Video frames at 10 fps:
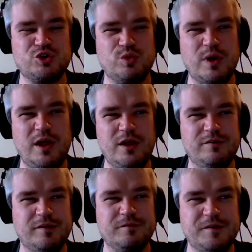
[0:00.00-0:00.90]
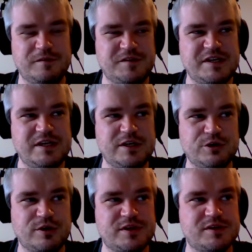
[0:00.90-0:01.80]
12 and 15
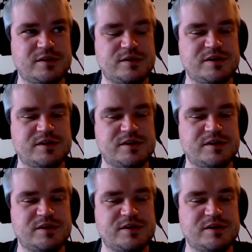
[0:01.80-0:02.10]
units,